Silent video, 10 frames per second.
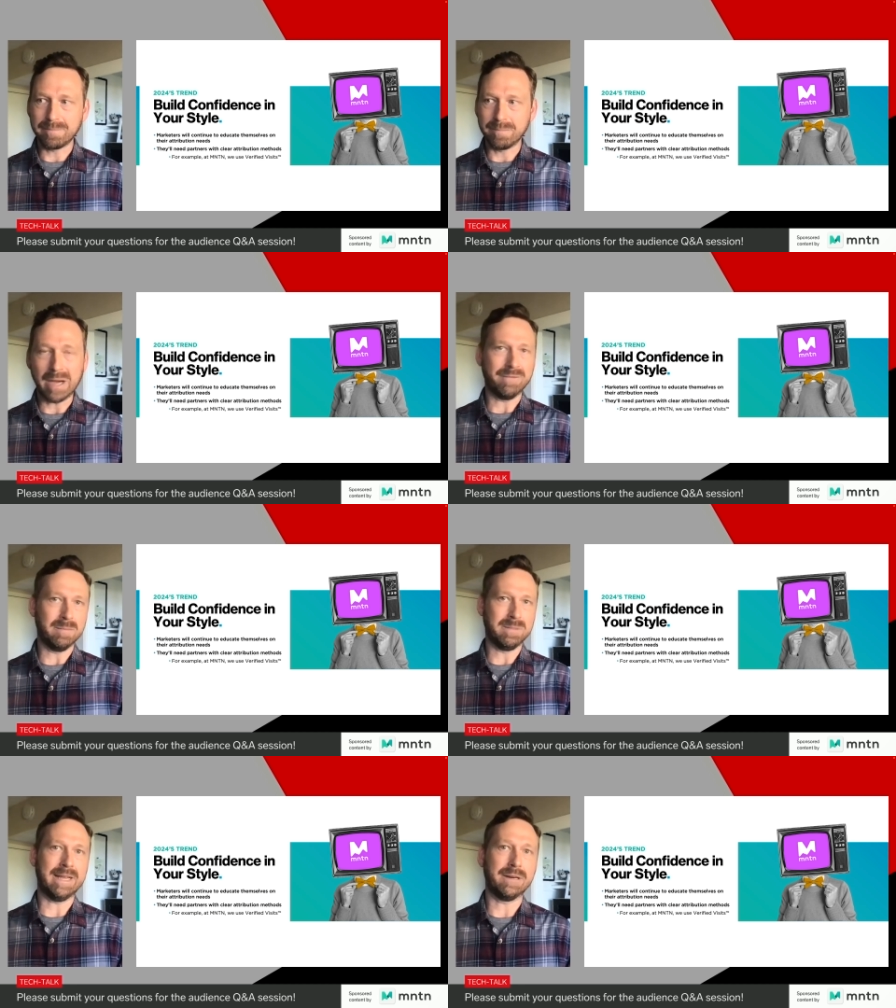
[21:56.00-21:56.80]
Mountain
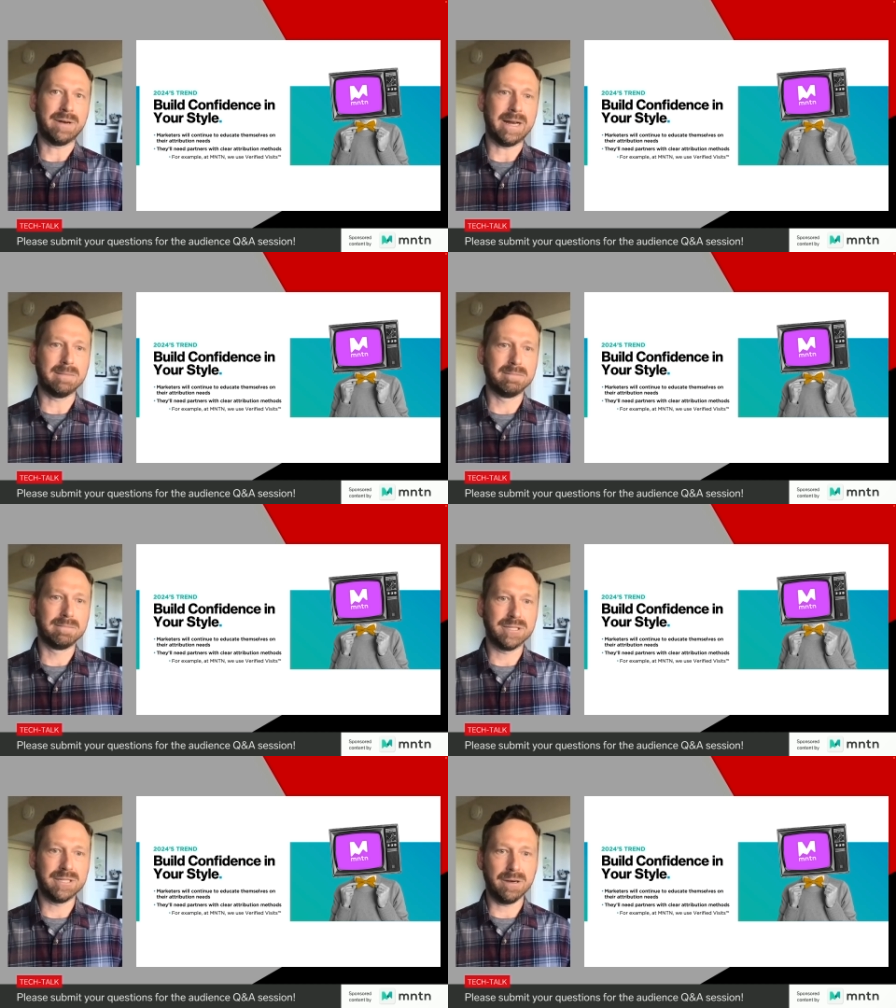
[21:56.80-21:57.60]
from taking credit.
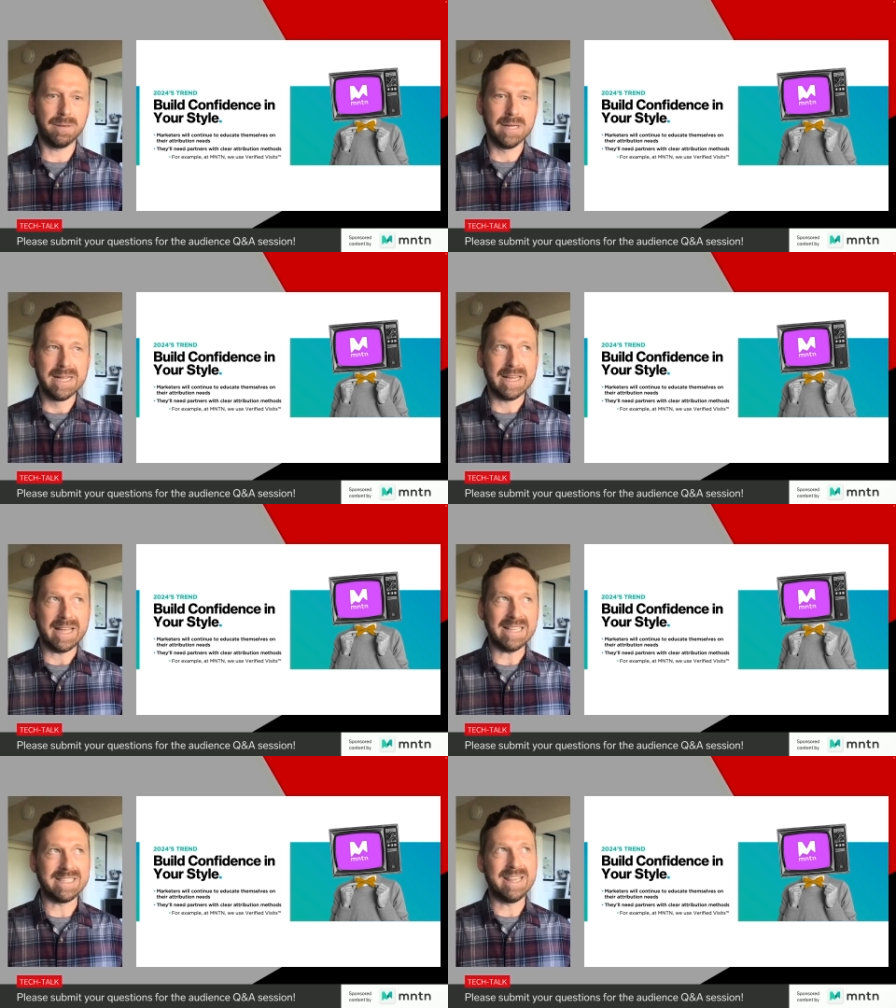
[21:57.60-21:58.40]
So
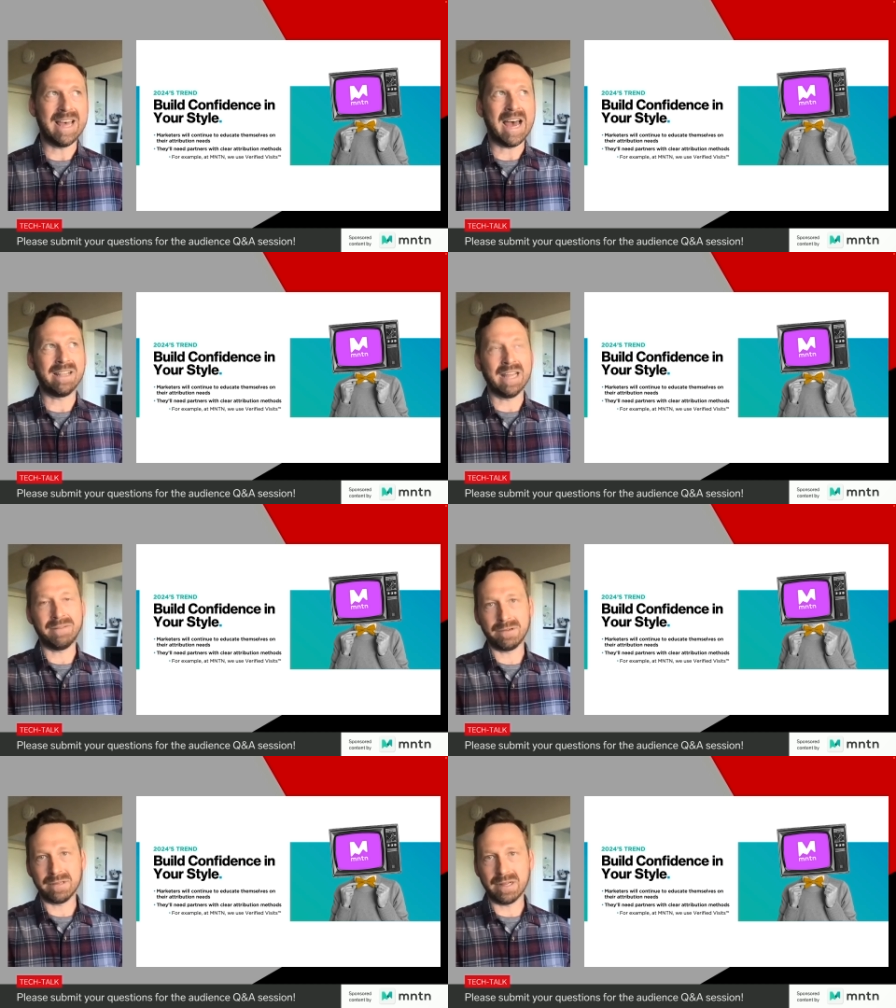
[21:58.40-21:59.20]
it's that
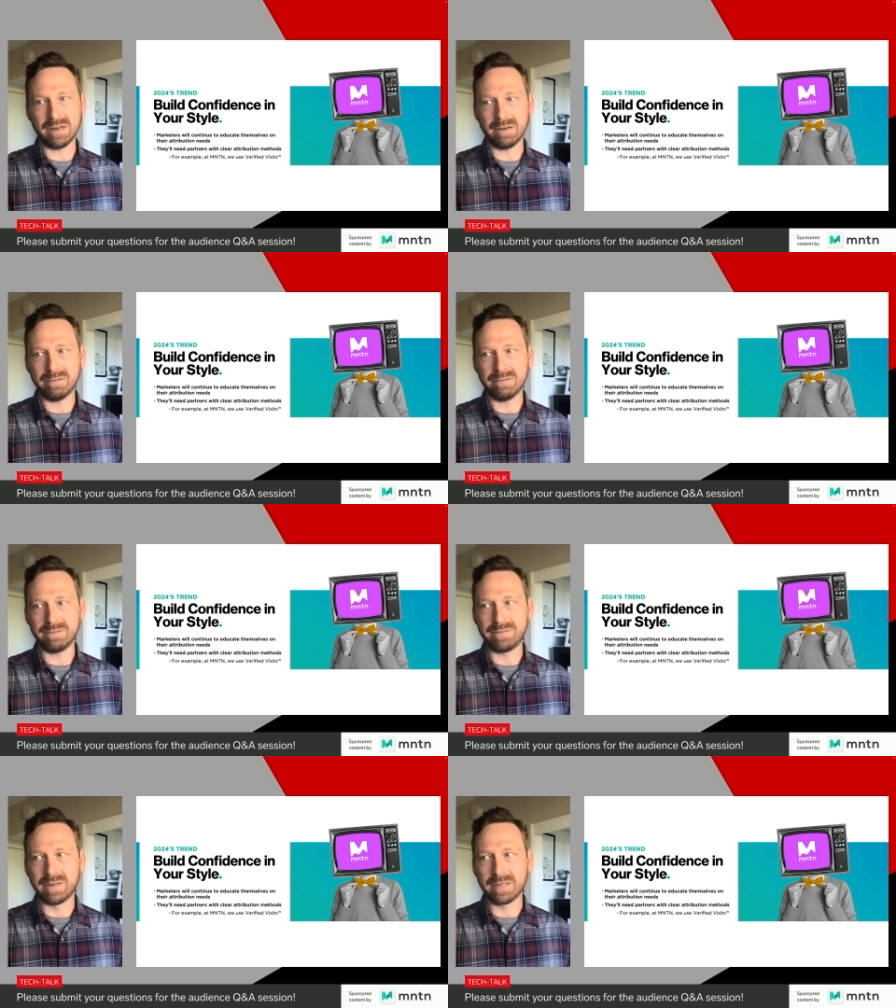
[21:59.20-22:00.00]
level of,
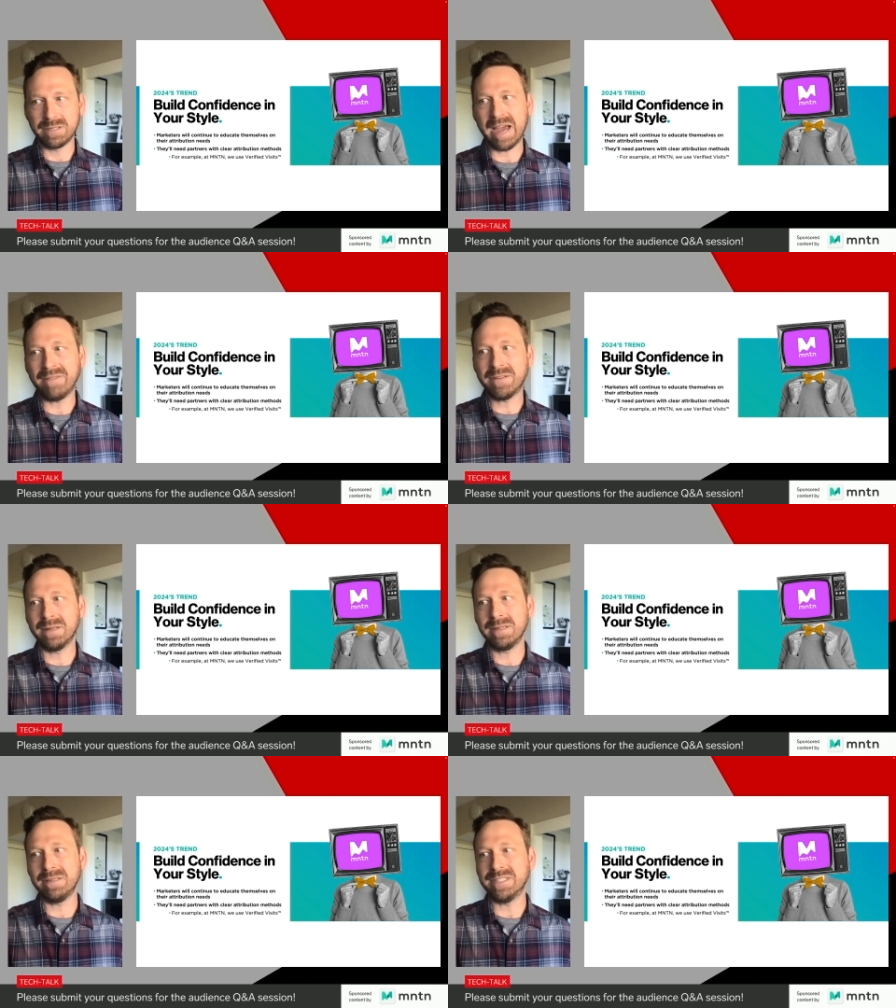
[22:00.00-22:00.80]
you
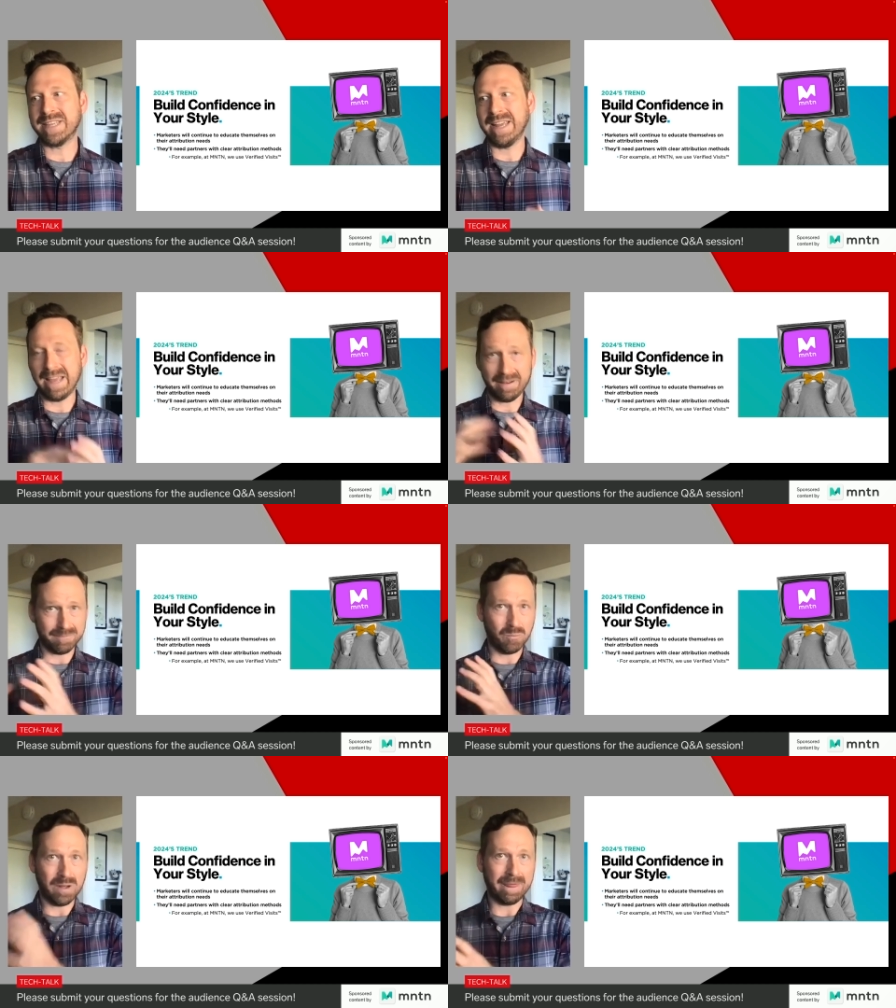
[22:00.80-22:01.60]
just can't have
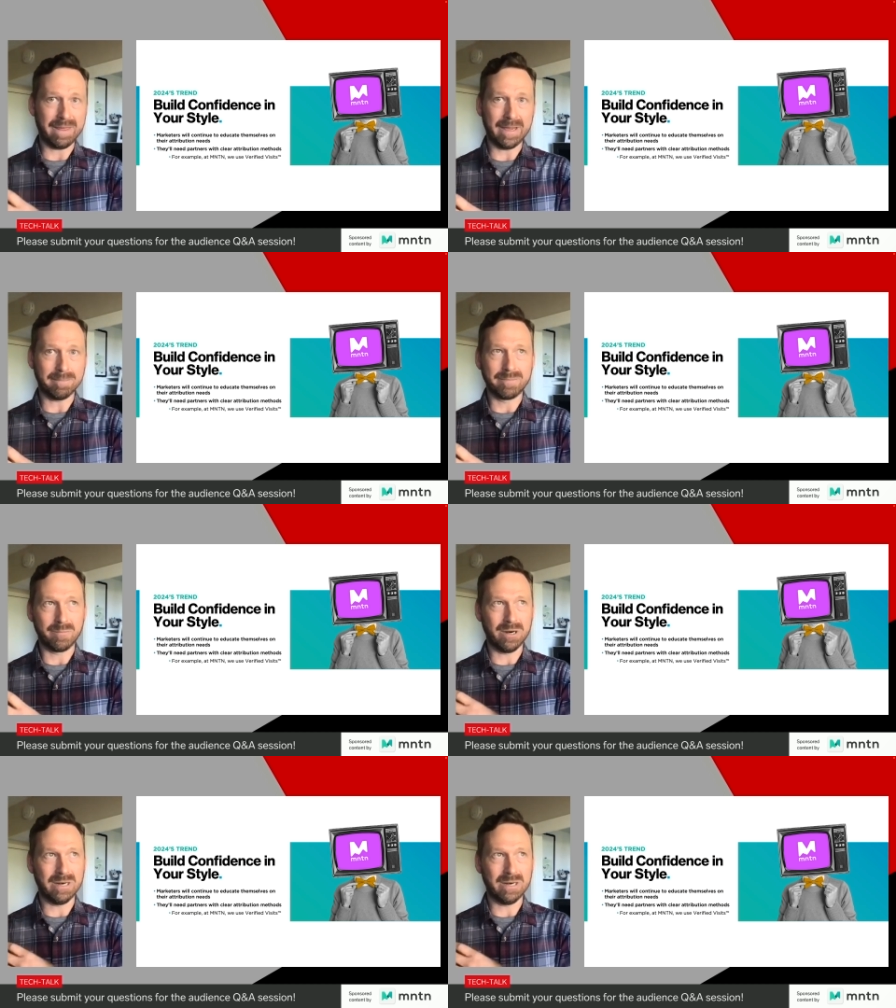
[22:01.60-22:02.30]
one thing where